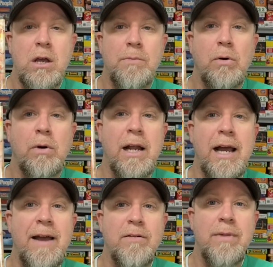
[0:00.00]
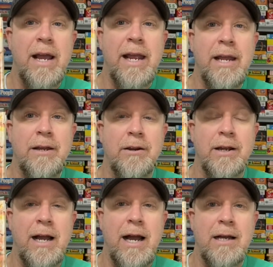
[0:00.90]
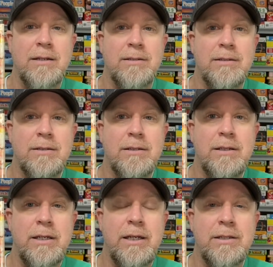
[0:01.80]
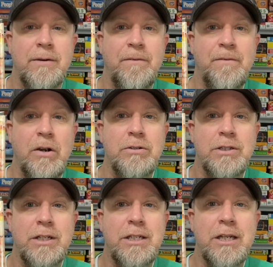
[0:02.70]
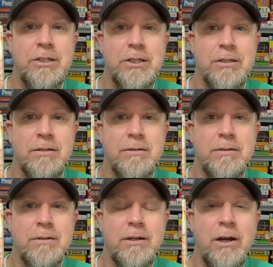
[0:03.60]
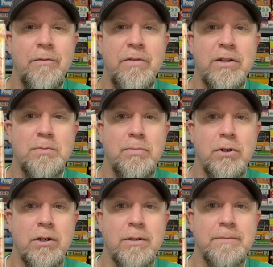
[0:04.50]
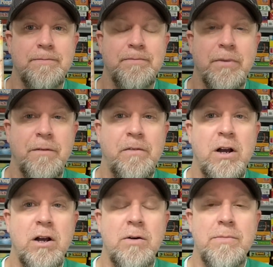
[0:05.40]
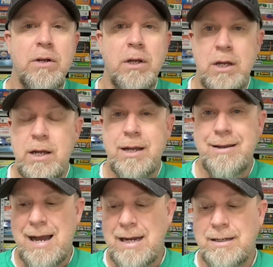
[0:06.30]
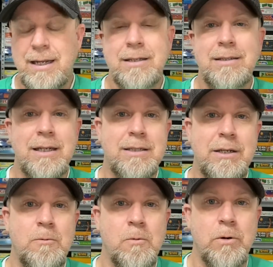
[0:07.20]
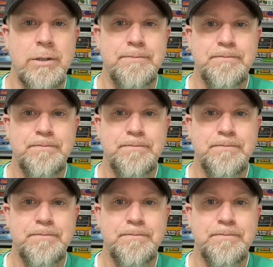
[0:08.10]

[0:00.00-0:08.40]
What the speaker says: But what I have in my hand here, guys, is a first edition of this book from 1961.